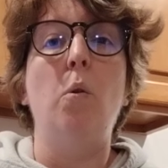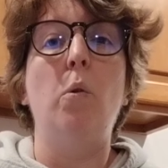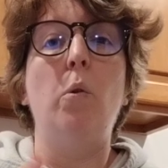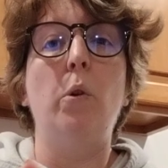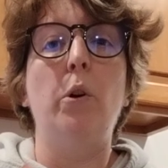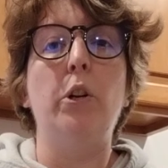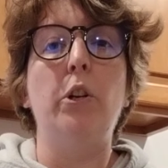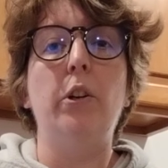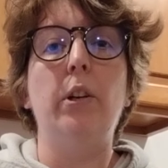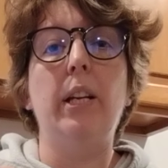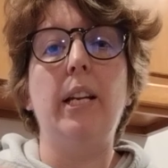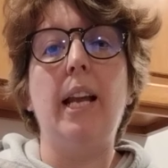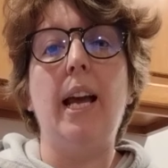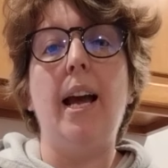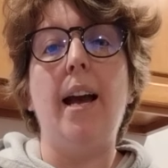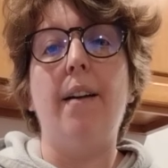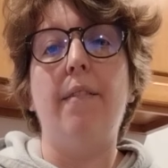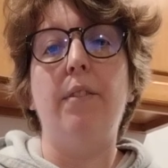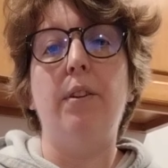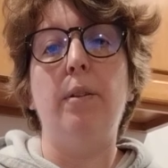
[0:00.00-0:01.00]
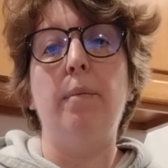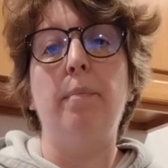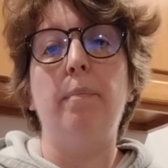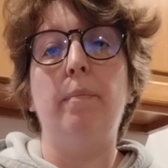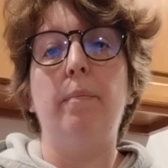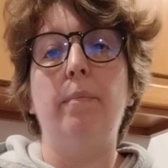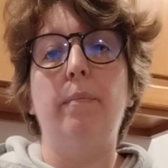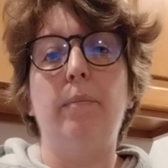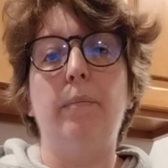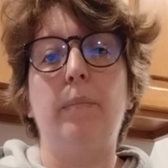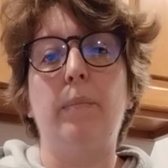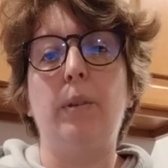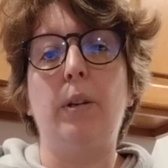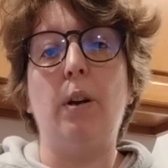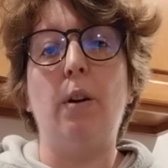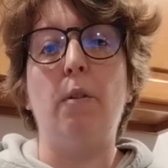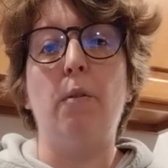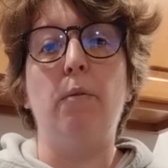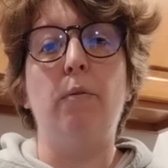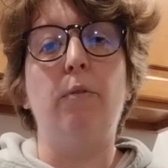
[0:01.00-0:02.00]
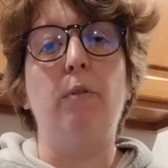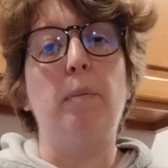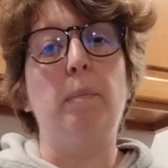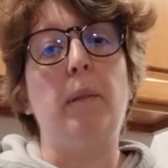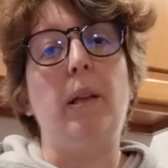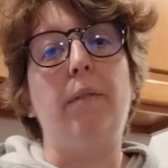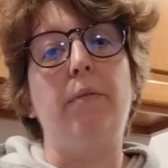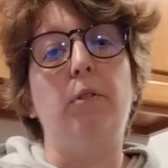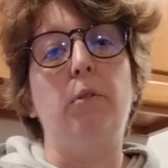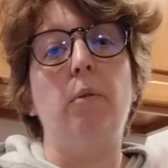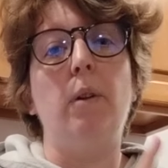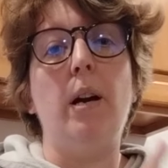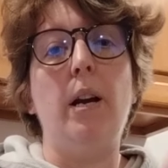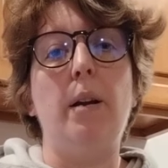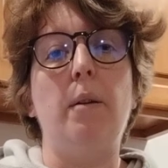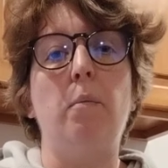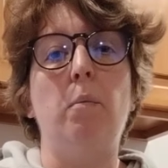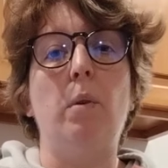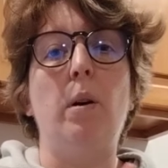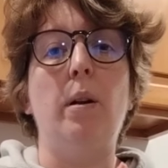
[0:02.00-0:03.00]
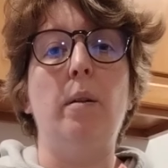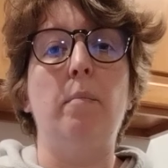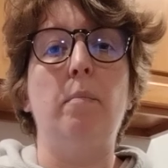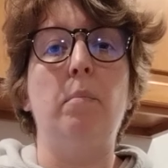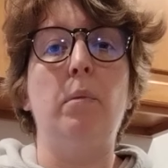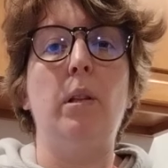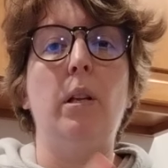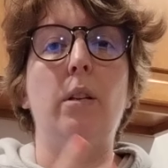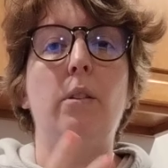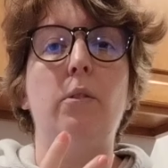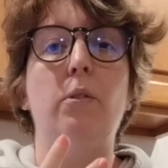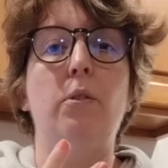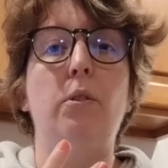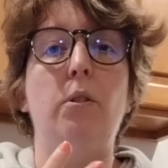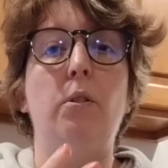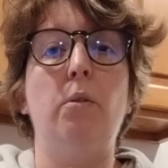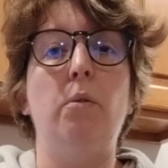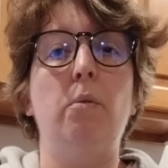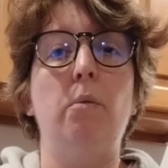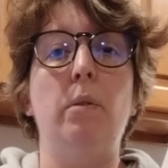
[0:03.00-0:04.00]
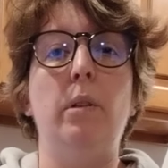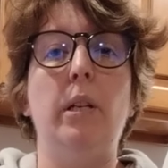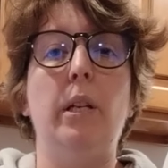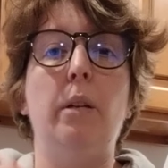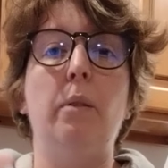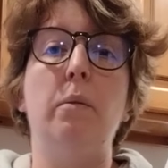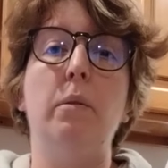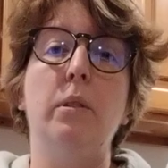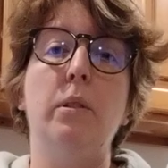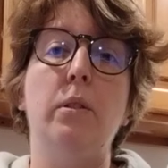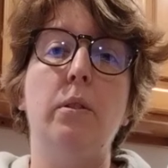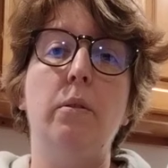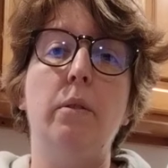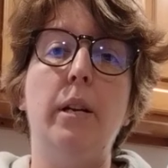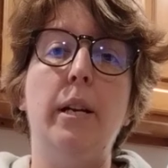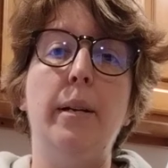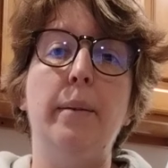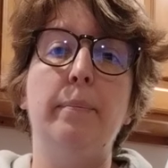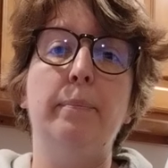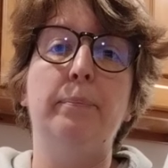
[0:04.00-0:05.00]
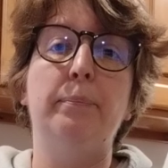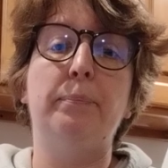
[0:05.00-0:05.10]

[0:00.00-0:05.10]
Or you can have it go from left to right. 1 plus 2 equals 3.